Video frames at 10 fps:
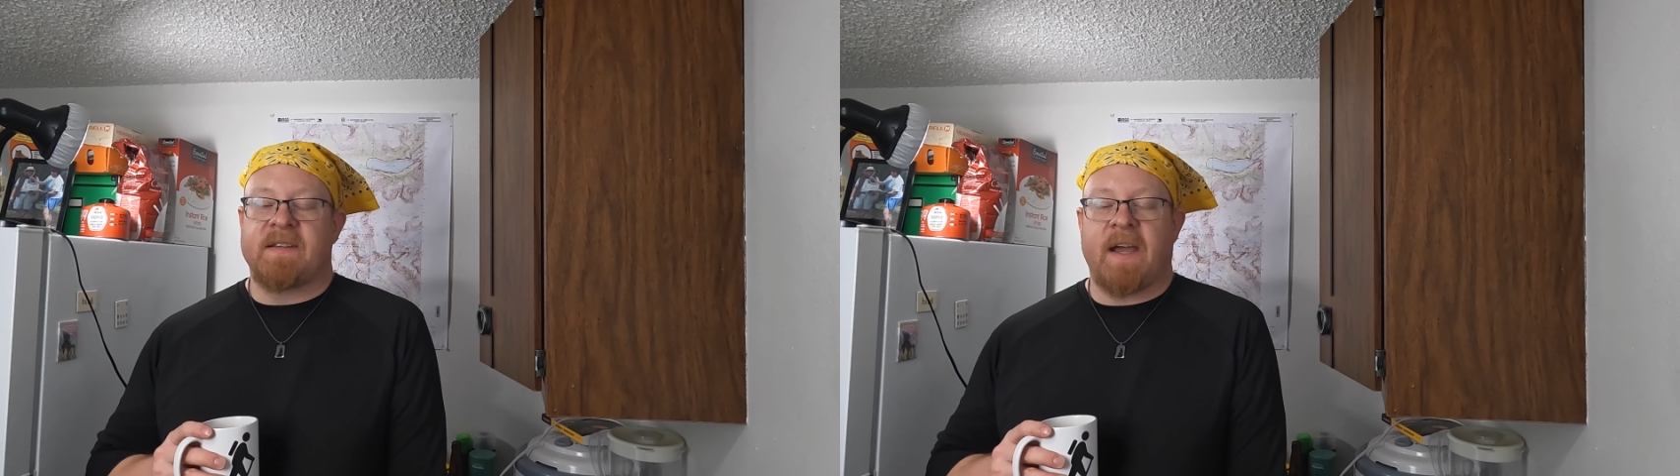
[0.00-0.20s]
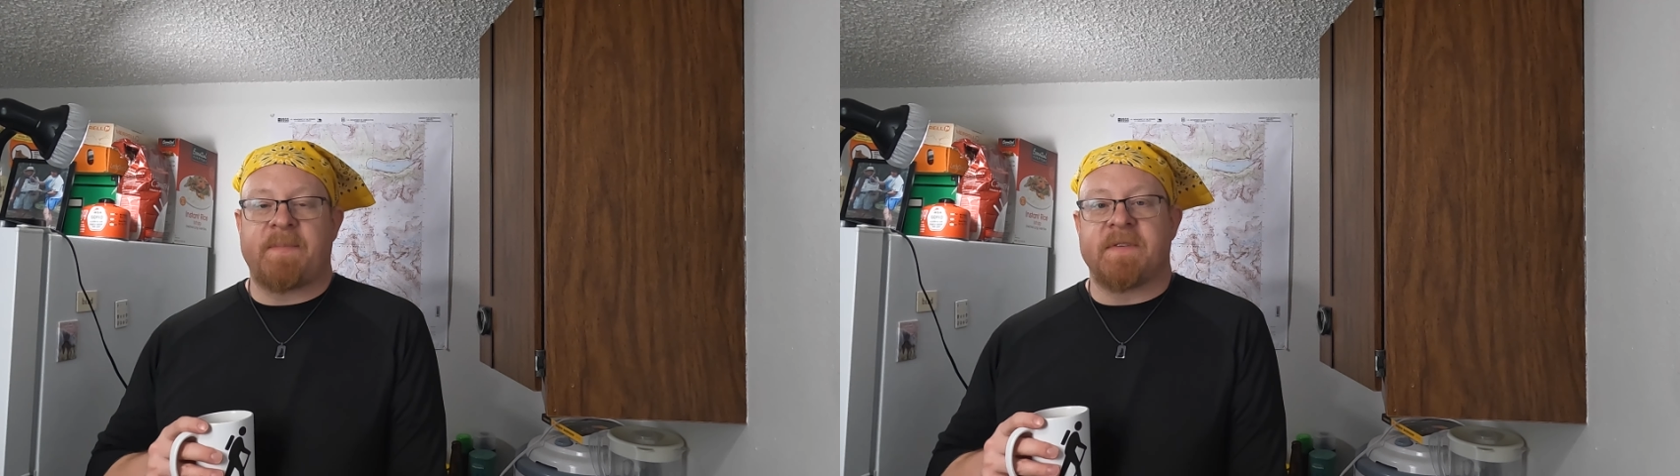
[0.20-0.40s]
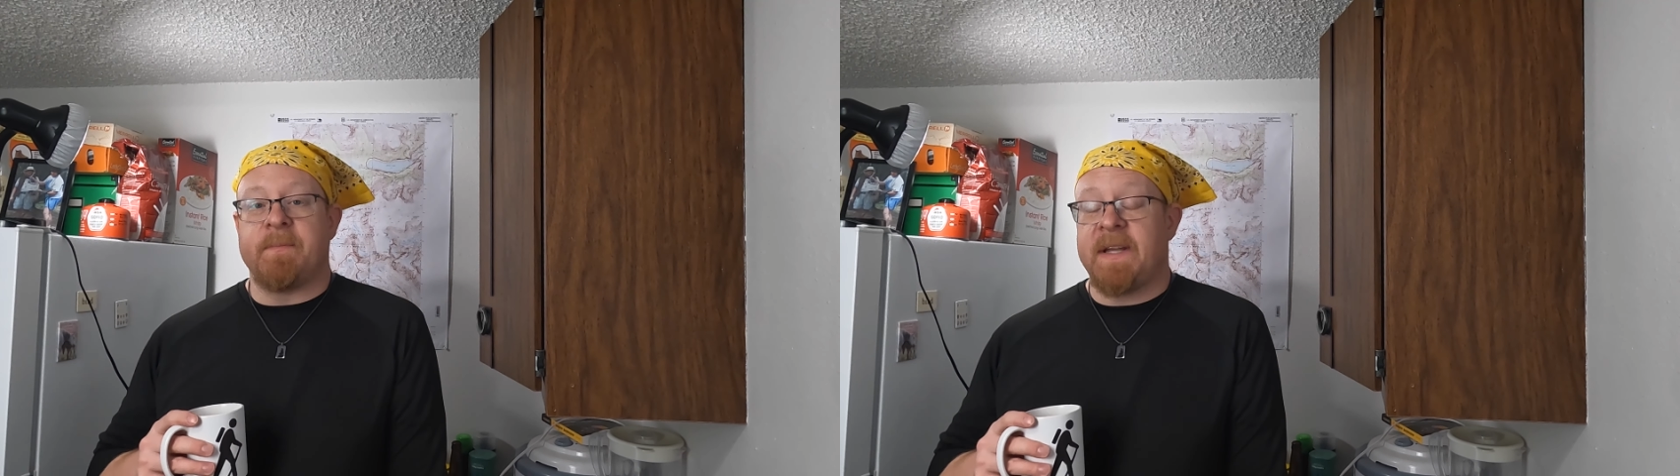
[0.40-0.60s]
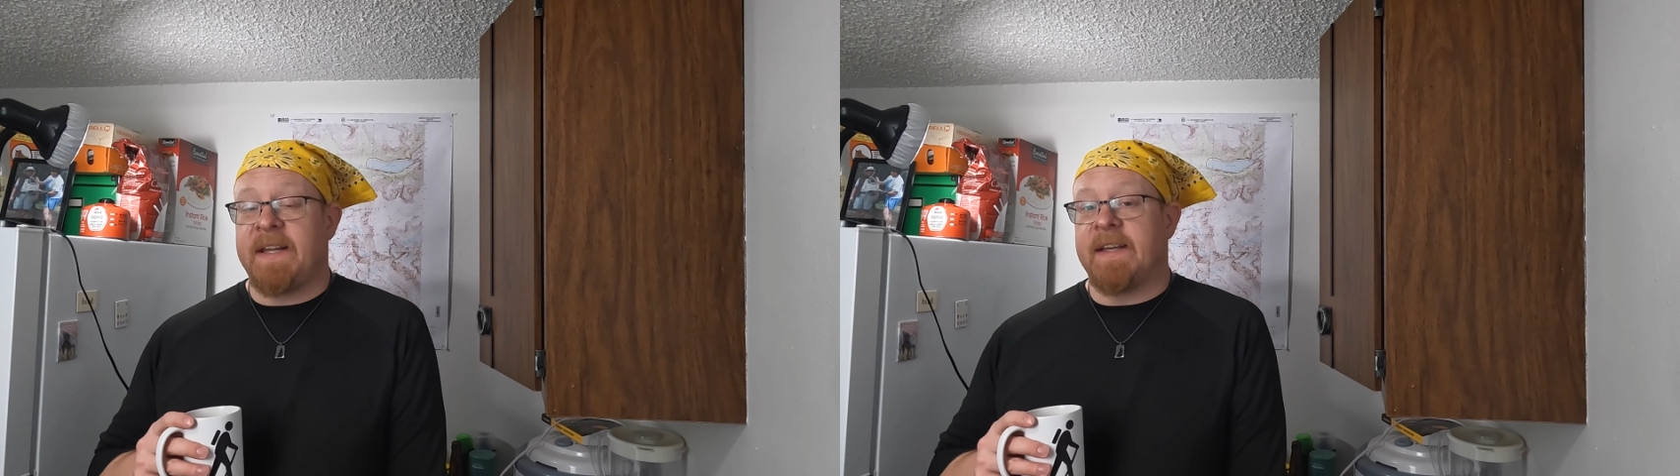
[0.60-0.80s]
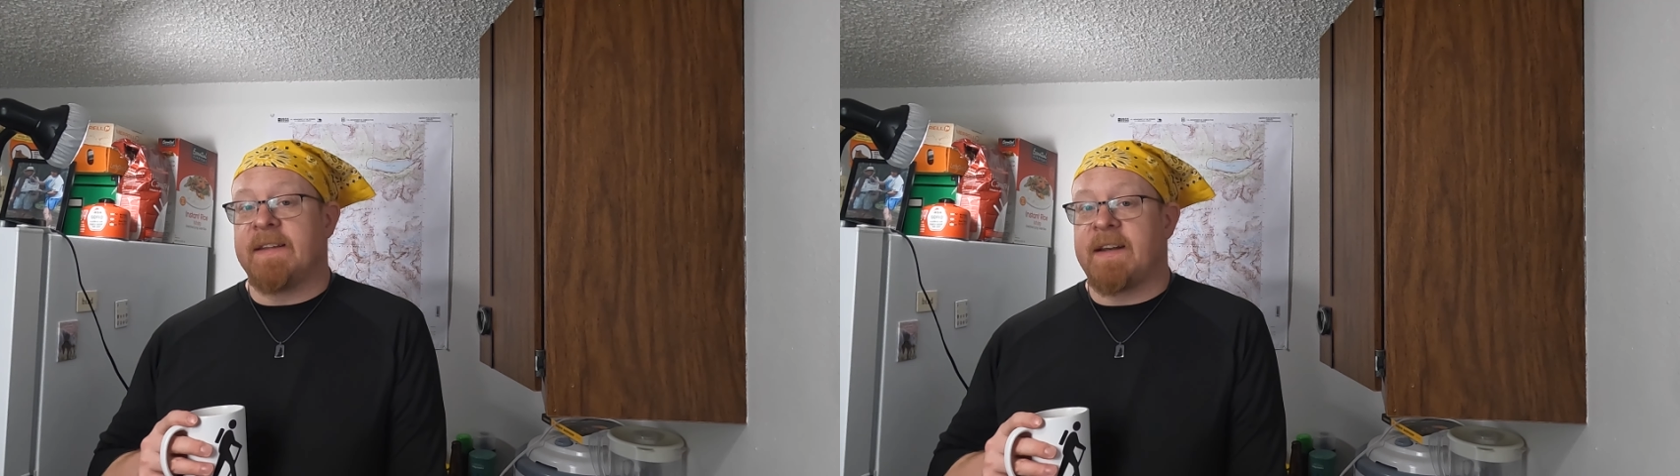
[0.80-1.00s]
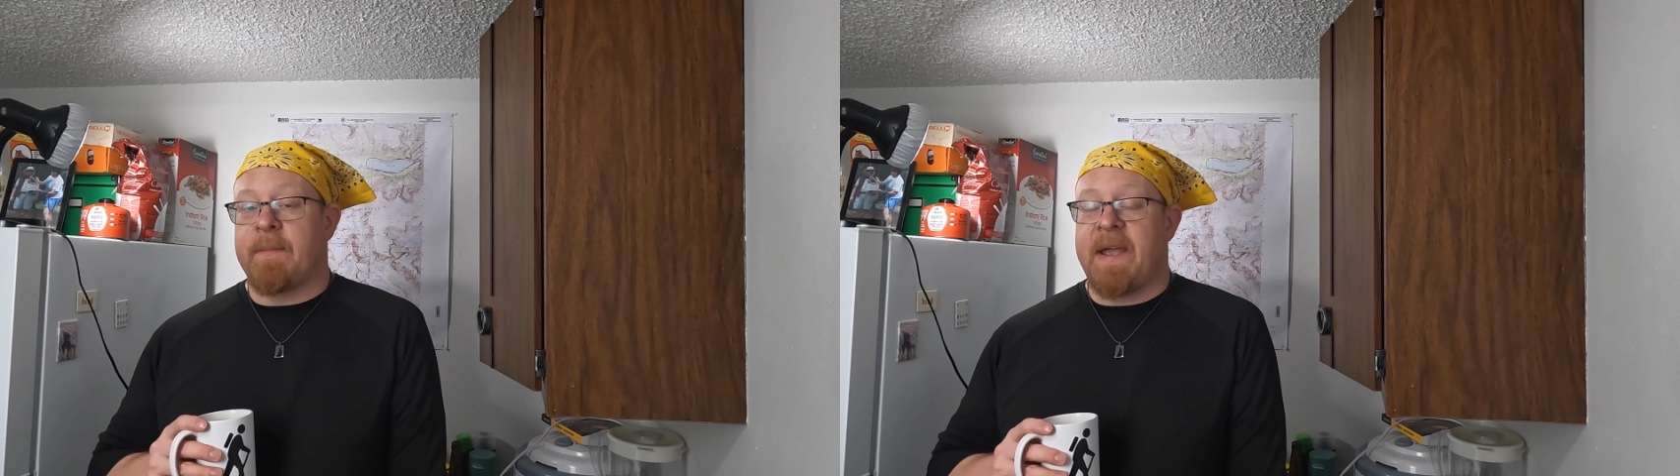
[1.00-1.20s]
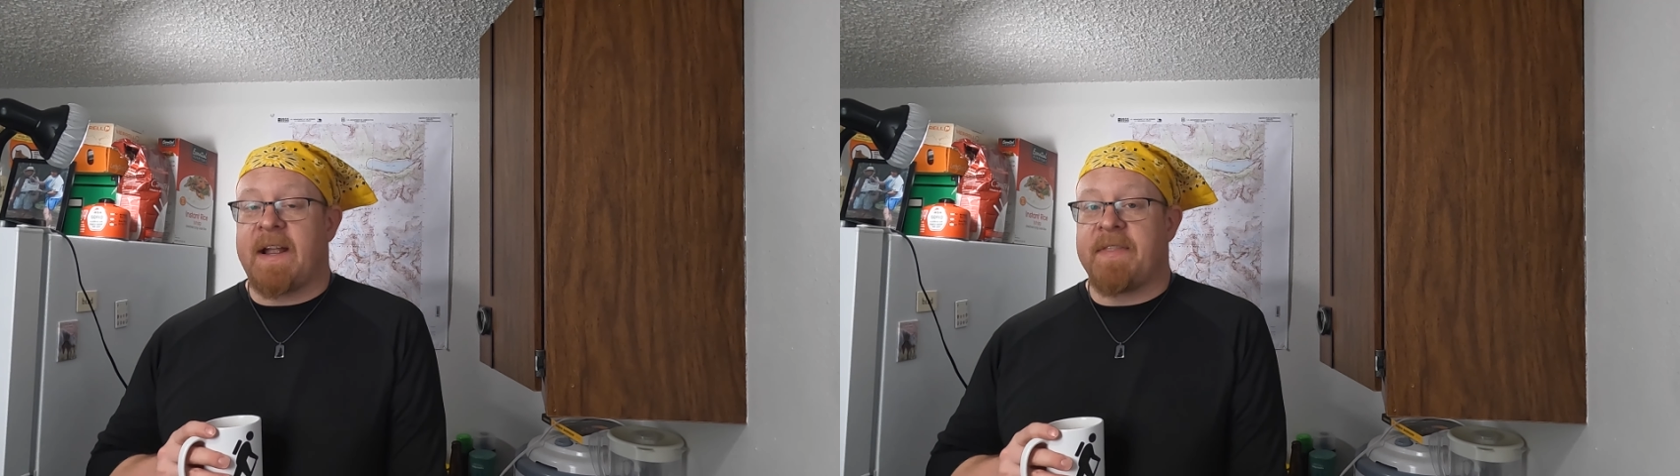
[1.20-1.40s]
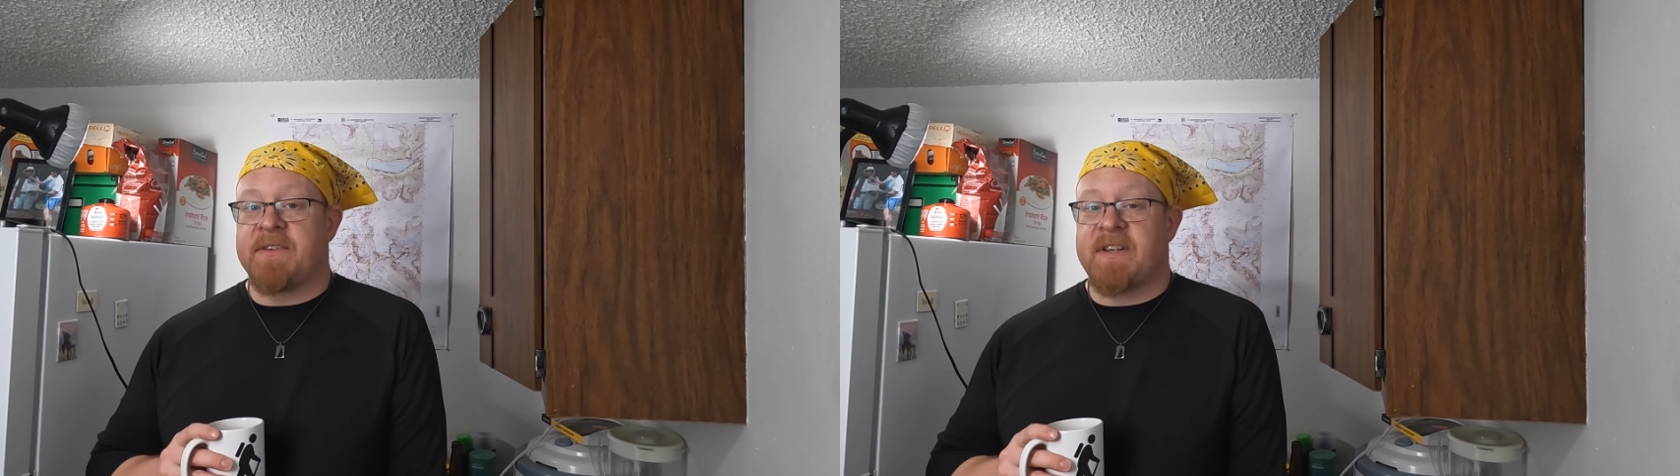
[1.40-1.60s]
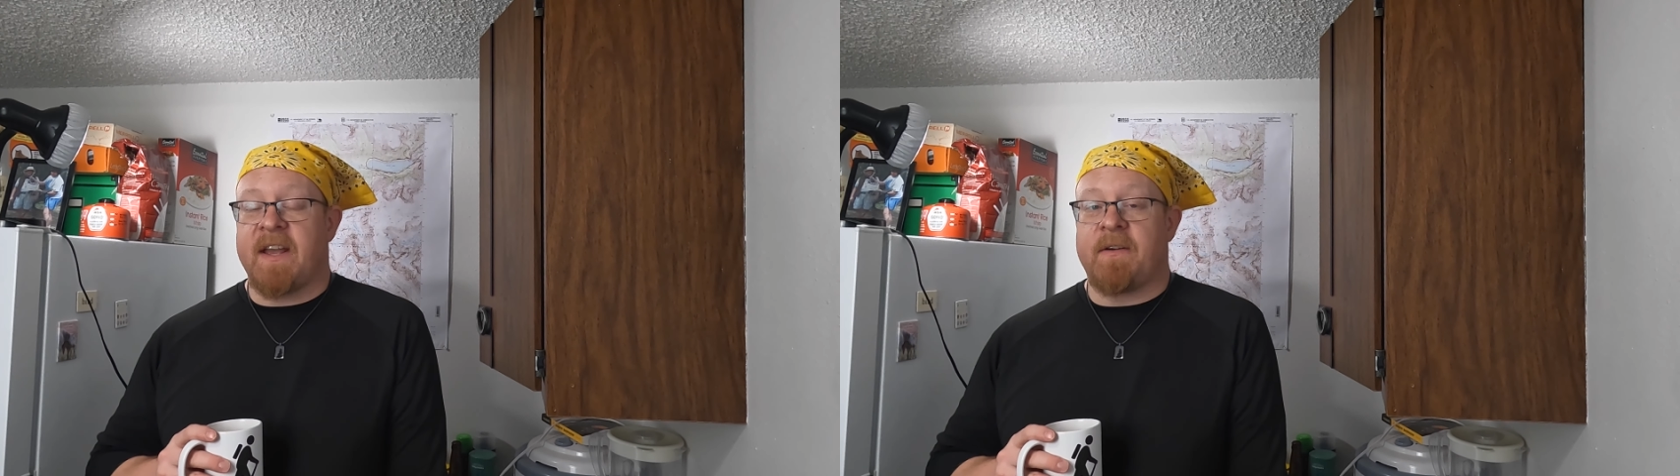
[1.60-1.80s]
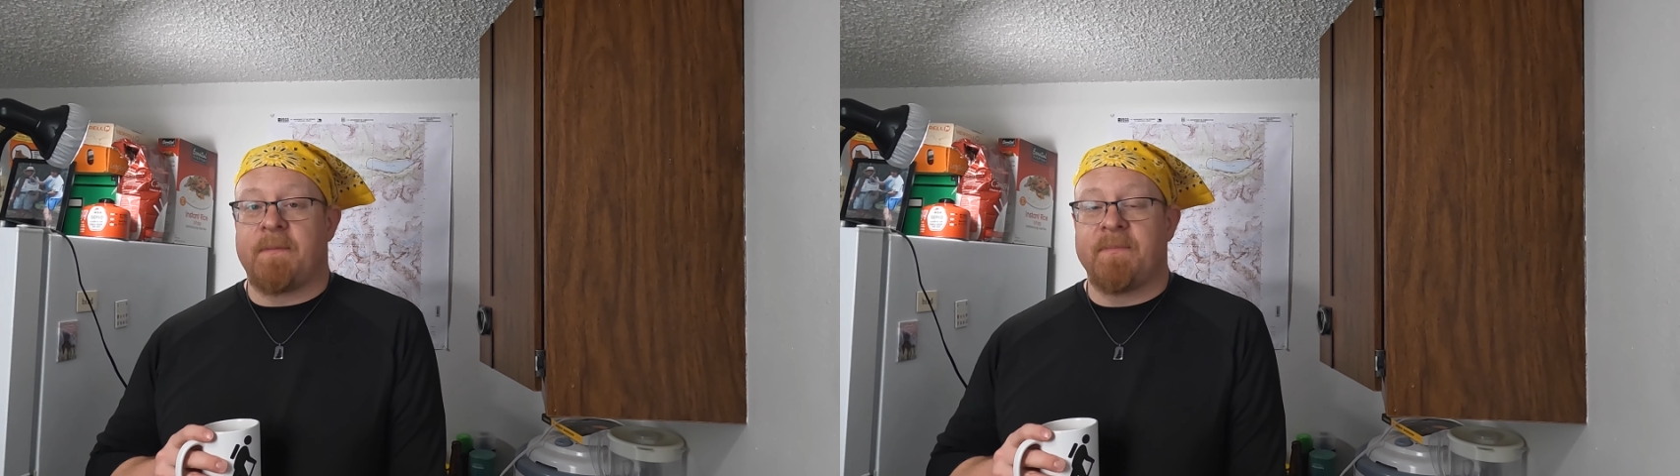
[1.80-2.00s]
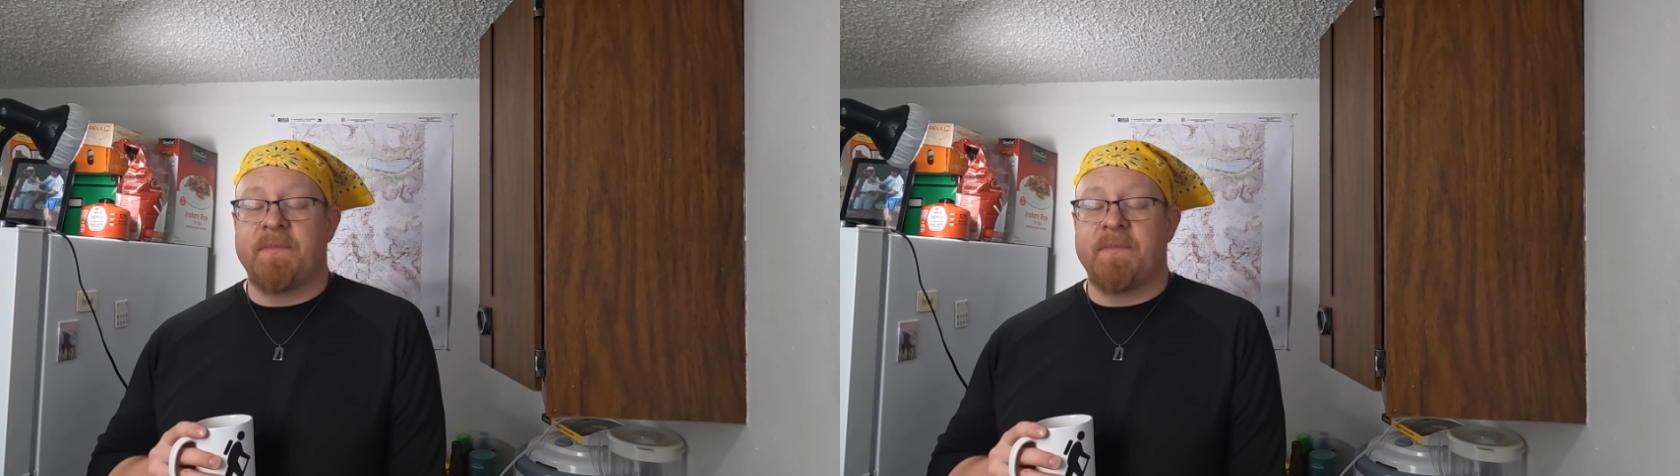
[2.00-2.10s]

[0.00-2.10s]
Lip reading: types of media that I make on the channel.